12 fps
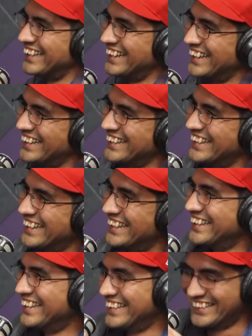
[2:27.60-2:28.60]
That's so
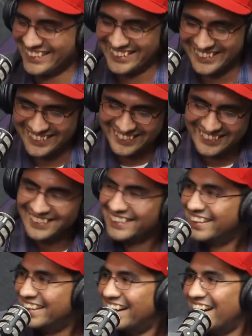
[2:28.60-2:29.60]
good.
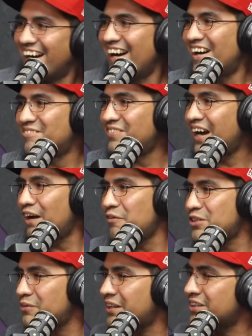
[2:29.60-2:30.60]
Uh, People, uh, I
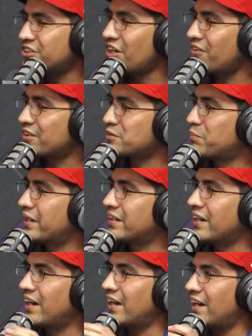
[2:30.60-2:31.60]
wish we could show this,
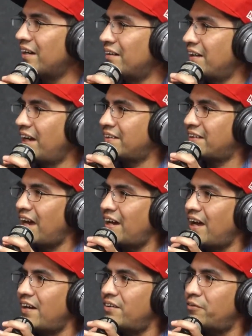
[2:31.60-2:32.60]
but uh, I,
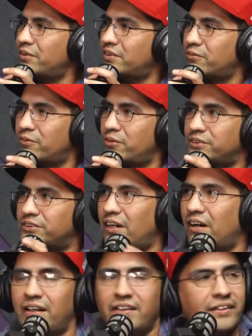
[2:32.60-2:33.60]
I, I don't know what the rules
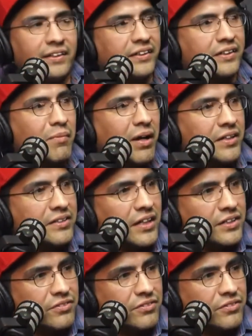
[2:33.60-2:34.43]
are. I think they demonetize you